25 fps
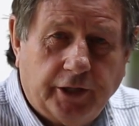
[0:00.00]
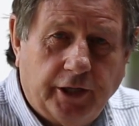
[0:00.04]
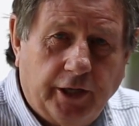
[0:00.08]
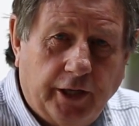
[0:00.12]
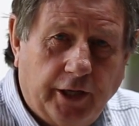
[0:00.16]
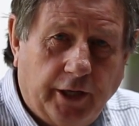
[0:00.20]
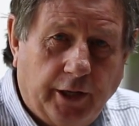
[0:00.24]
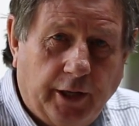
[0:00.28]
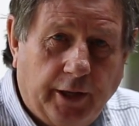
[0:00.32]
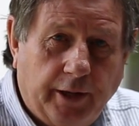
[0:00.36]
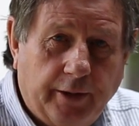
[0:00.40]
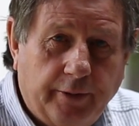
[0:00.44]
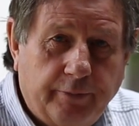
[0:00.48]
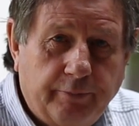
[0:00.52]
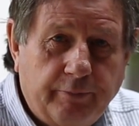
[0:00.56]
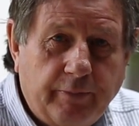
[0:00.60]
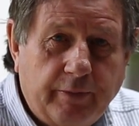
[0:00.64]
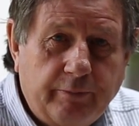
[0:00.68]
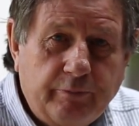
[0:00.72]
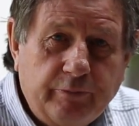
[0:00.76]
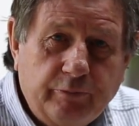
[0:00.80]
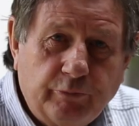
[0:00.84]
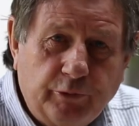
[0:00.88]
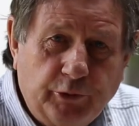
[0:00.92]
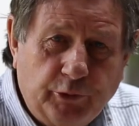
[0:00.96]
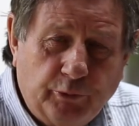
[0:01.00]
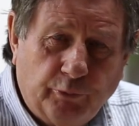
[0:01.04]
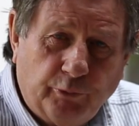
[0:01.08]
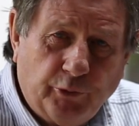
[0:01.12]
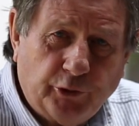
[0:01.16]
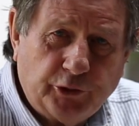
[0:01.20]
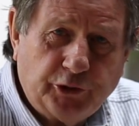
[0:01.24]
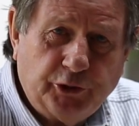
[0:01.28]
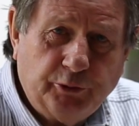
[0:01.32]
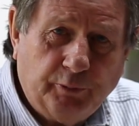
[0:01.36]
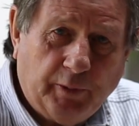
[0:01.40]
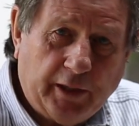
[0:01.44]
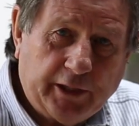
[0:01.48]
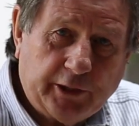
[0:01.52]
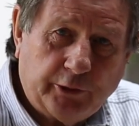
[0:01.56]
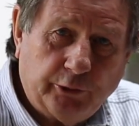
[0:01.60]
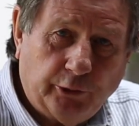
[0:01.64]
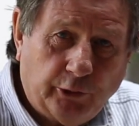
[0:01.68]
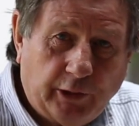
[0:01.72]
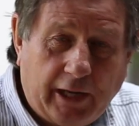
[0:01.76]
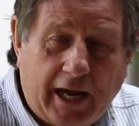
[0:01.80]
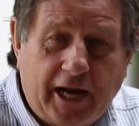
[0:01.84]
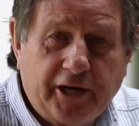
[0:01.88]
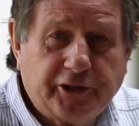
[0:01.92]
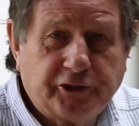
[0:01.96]
what you might
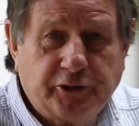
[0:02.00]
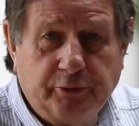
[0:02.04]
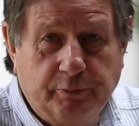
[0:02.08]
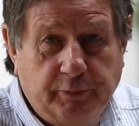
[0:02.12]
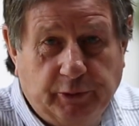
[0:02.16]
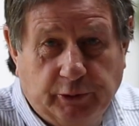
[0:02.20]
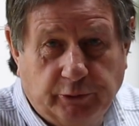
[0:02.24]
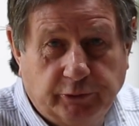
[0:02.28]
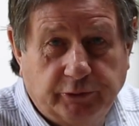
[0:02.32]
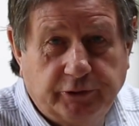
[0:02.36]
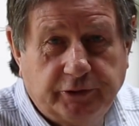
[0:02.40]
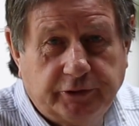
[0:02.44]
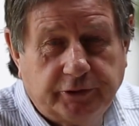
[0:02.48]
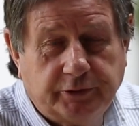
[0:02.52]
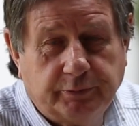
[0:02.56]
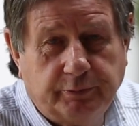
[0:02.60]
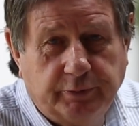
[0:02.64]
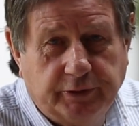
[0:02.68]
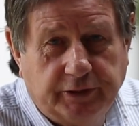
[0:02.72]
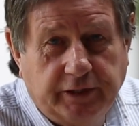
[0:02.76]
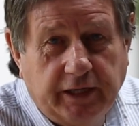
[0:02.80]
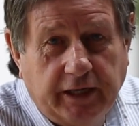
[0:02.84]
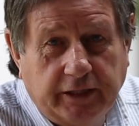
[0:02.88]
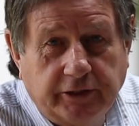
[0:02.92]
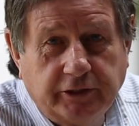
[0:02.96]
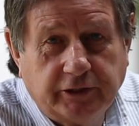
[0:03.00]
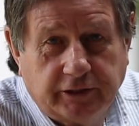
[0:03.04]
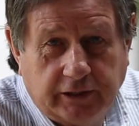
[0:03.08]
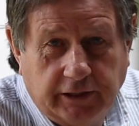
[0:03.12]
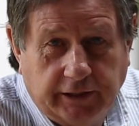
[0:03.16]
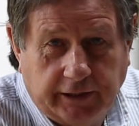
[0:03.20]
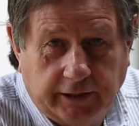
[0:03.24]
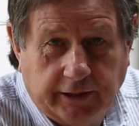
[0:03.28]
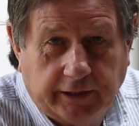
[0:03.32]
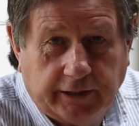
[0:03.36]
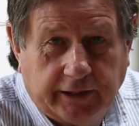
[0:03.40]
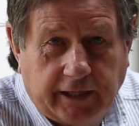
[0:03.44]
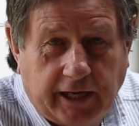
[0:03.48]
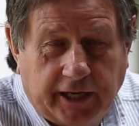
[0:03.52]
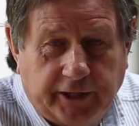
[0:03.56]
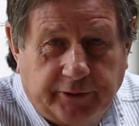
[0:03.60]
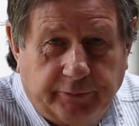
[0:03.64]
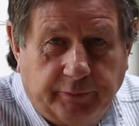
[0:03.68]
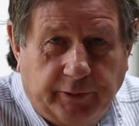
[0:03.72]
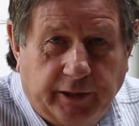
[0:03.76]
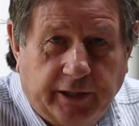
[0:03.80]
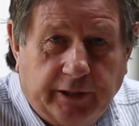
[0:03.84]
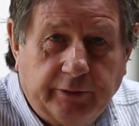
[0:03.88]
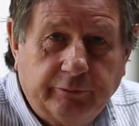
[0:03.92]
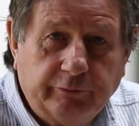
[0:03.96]
call attributes potentially in a
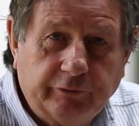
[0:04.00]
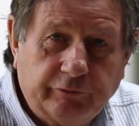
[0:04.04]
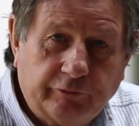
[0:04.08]
catamaran.